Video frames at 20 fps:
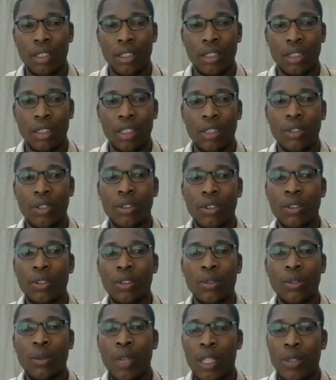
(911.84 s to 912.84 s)
The good
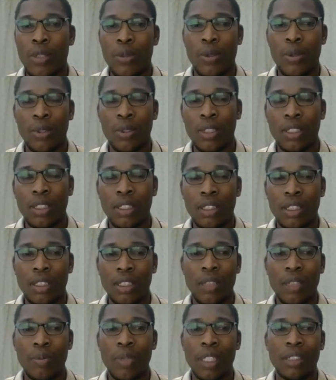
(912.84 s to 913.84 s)
ones will close in
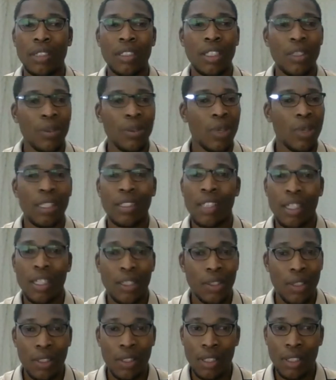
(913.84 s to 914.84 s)
December. In January, there's
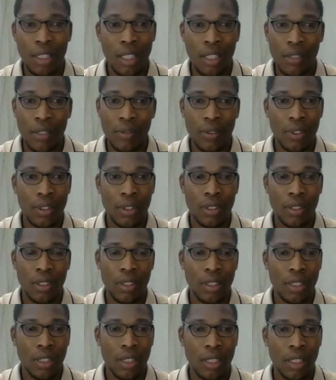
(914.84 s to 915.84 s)
nothing left.
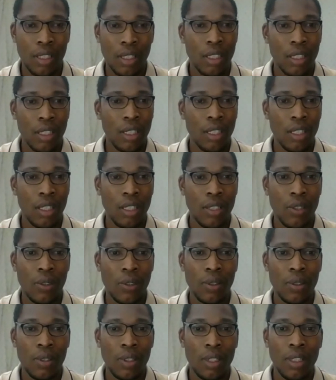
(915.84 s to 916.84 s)

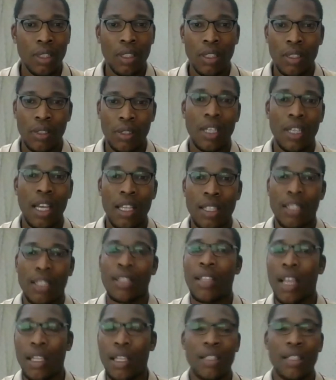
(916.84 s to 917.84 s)
So you can
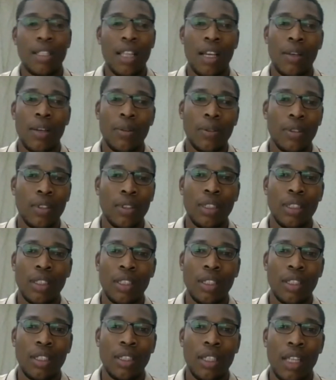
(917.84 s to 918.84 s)
start now
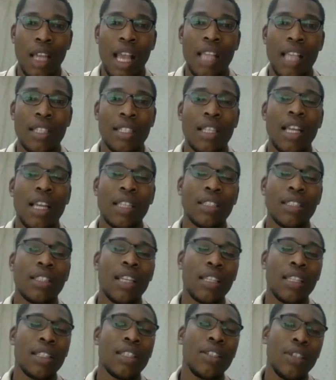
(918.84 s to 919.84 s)
and start
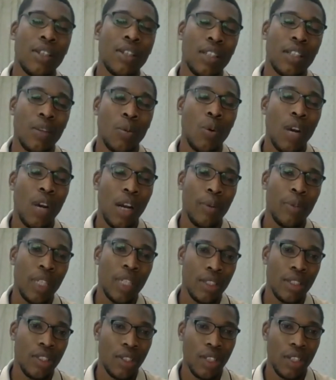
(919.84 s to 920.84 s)
getting your
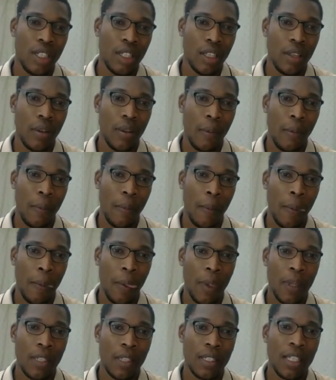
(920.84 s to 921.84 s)
requirements ready.
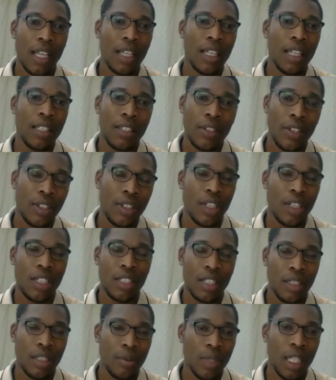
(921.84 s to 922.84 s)
Start getting your
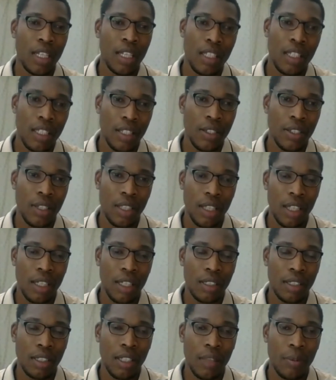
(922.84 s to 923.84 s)
transcript, start getting your
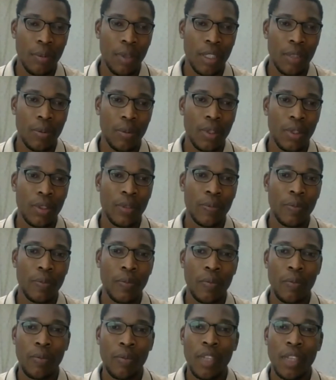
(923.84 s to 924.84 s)
international passport.
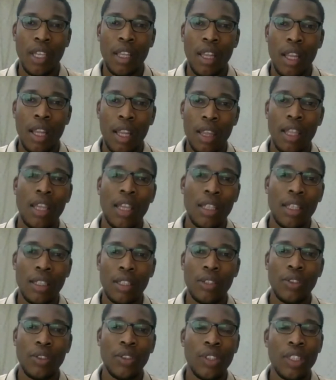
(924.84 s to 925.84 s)
Then
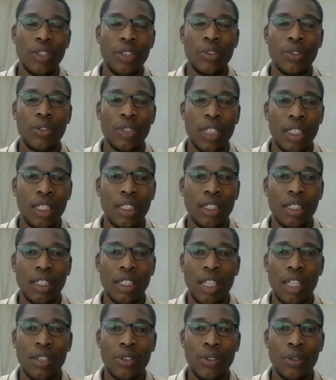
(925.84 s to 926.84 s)
you need to
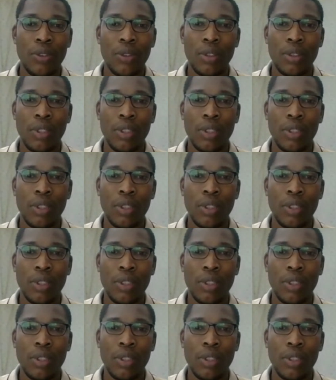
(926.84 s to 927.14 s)
register to